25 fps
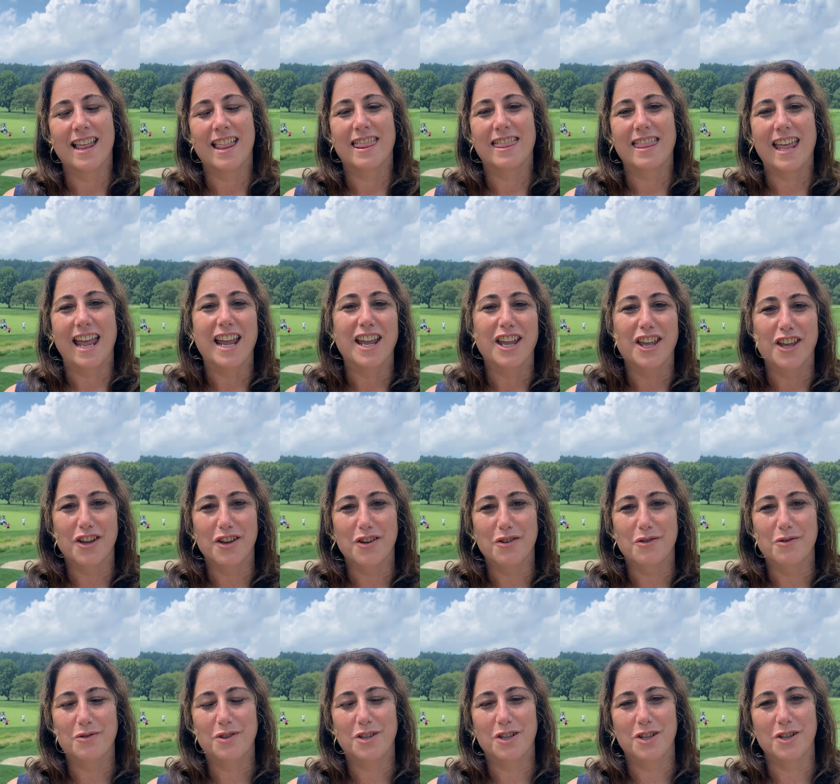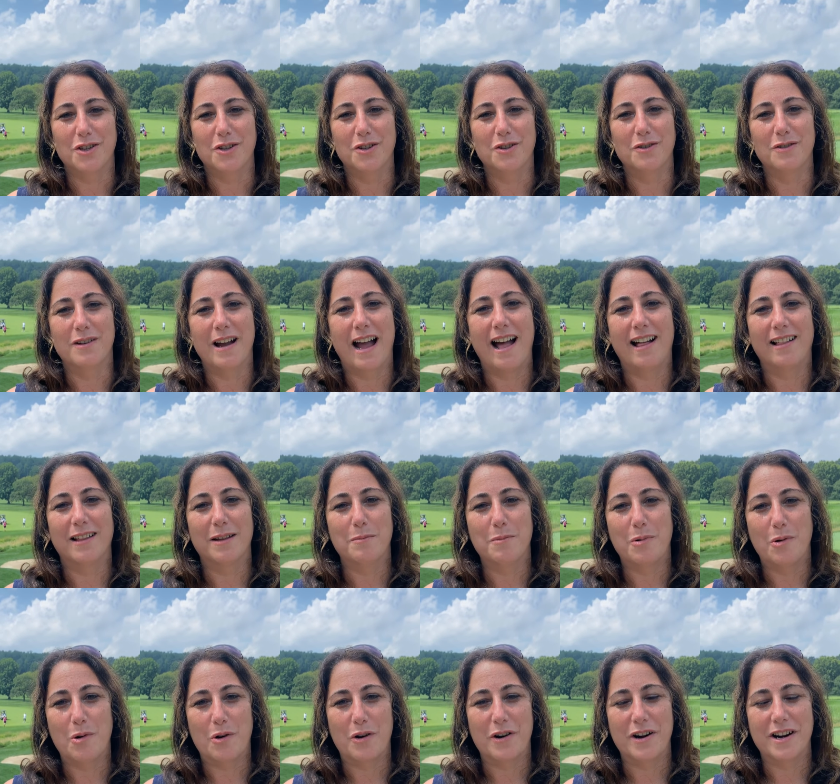Thank you to Alan
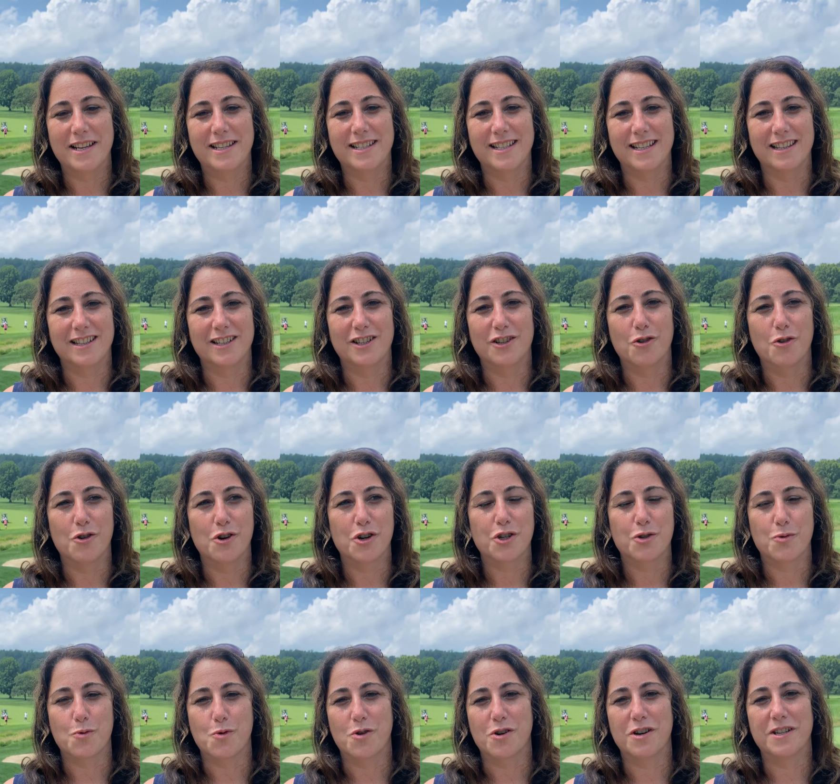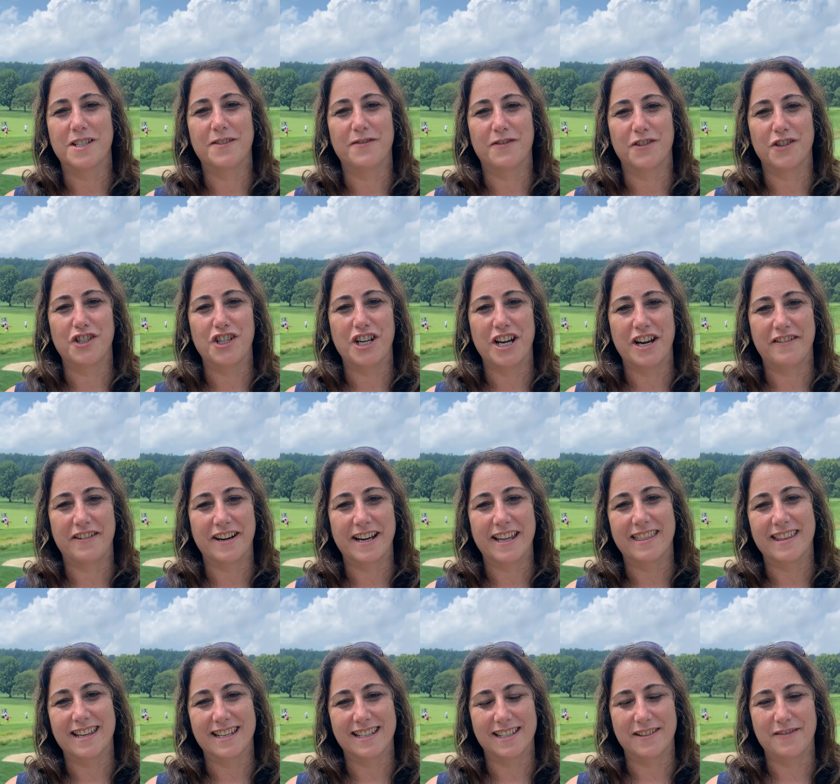Poritz and Lenore Schwartz for
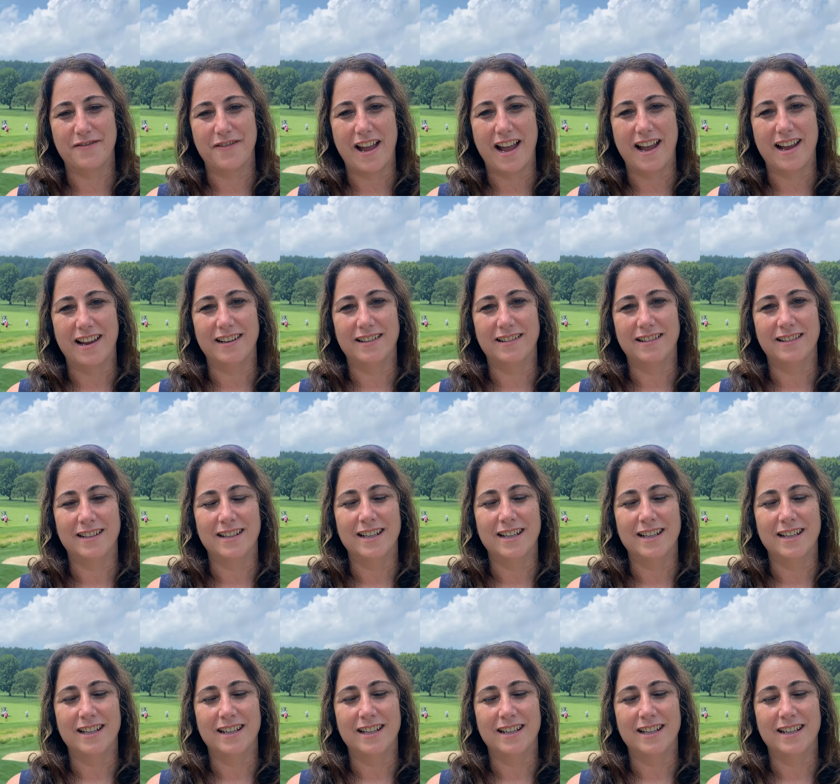chairing this event.